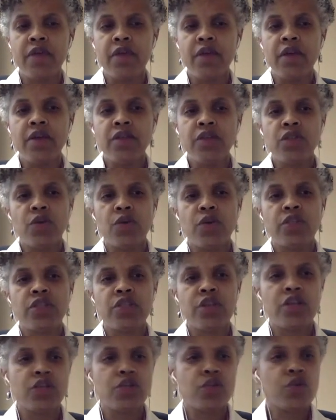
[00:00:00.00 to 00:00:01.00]
So as
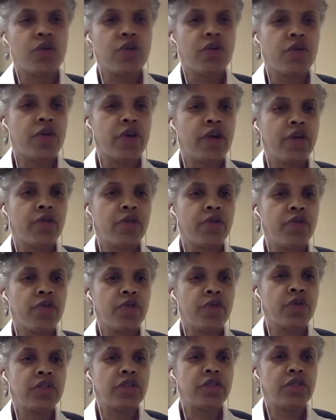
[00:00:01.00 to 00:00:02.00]
Dr. Oro had
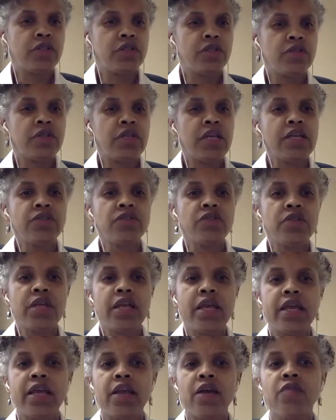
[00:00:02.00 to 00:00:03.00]
referred to yesterday,